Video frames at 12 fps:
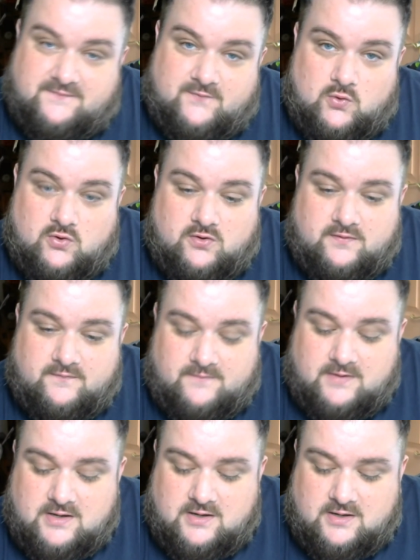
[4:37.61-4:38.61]
for
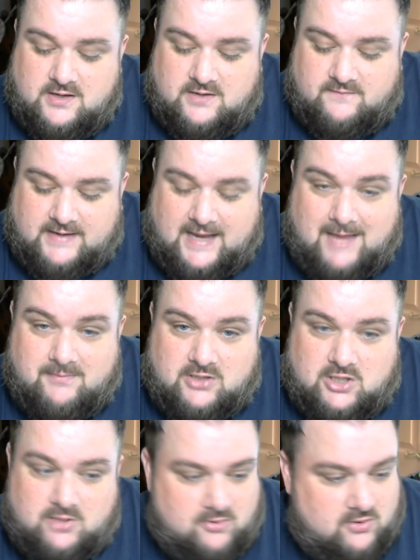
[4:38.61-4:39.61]
the gaming
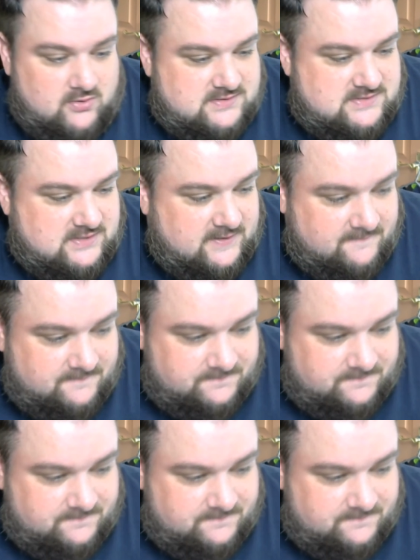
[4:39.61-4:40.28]
community.